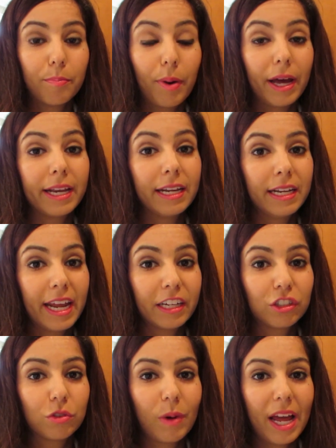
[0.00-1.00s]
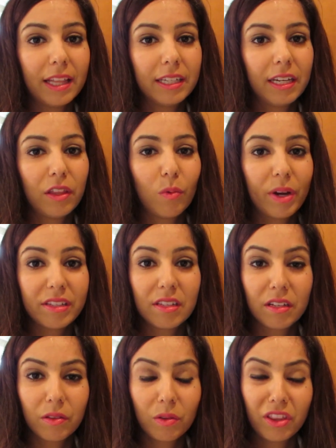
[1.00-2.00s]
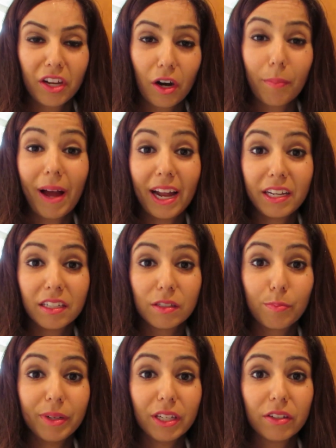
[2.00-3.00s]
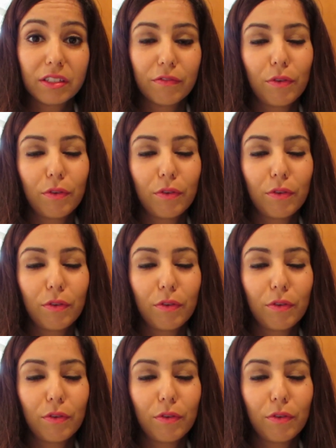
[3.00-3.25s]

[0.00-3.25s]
But in actuality, the ways that our body is built,